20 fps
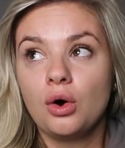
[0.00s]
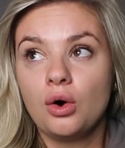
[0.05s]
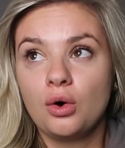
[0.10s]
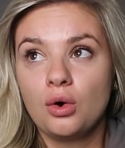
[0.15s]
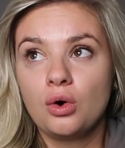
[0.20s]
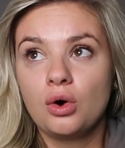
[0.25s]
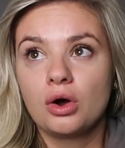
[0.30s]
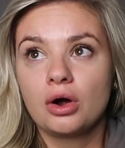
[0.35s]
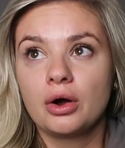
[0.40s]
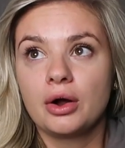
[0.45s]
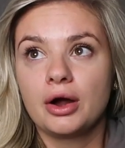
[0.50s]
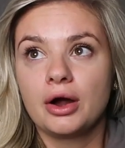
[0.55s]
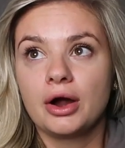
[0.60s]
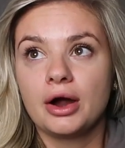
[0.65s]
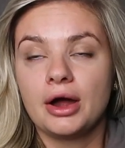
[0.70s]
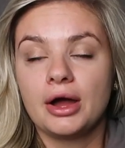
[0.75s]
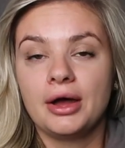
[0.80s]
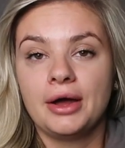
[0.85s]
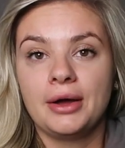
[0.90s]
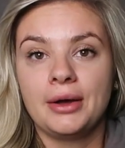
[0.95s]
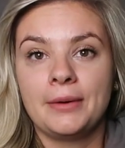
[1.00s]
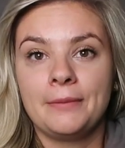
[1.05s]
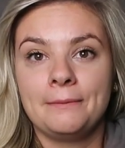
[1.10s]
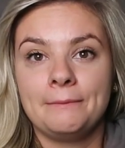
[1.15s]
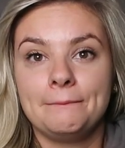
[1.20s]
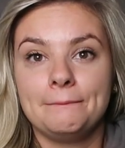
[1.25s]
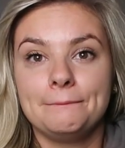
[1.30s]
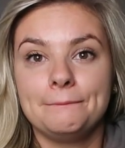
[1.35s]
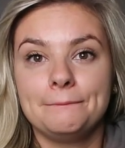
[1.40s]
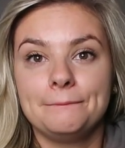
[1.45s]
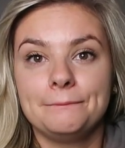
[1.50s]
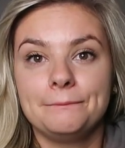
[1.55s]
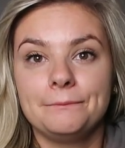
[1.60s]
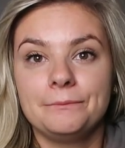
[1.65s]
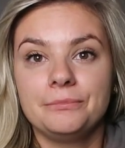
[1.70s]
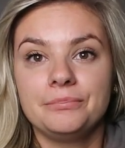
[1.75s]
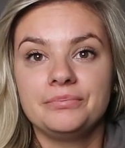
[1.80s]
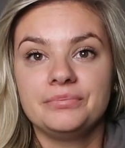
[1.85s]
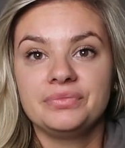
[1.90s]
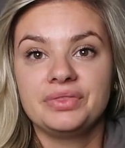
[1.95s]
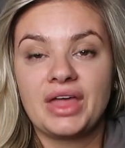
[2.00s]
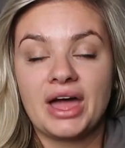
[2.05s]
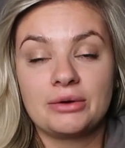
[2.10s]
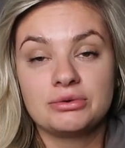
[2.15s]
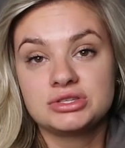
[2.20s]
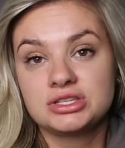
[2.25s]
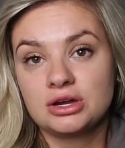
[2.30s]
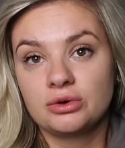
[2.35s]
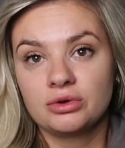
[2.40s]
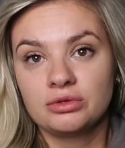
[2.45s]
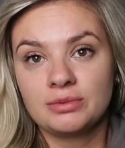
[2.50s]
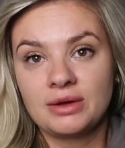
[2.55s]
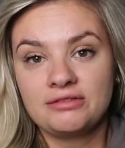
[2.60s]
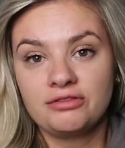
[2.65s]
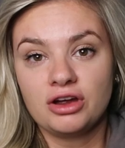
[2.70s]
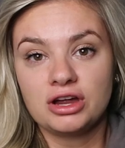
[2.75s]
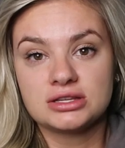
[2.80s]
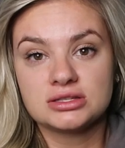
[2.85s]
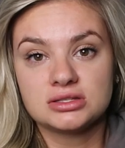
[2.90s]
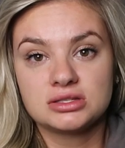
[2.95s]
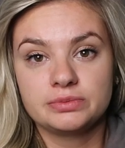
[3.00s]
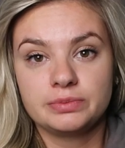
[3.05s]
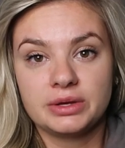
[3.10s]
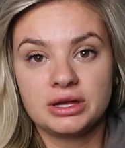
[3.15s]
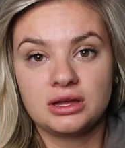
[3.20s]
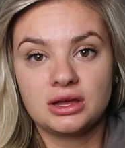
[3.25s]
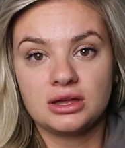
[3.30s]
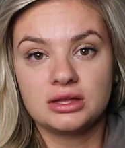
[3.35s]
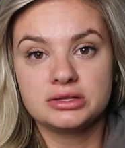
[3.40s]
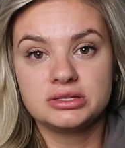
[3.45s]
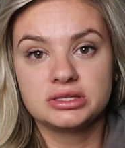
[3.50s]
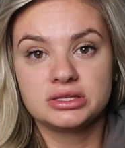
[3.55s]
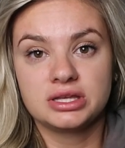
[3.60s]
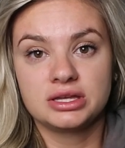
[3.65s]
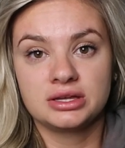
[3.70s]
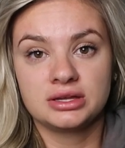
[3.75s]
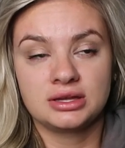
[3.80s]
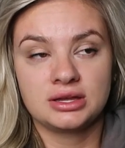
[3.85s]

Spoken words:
or I was there with my friends, because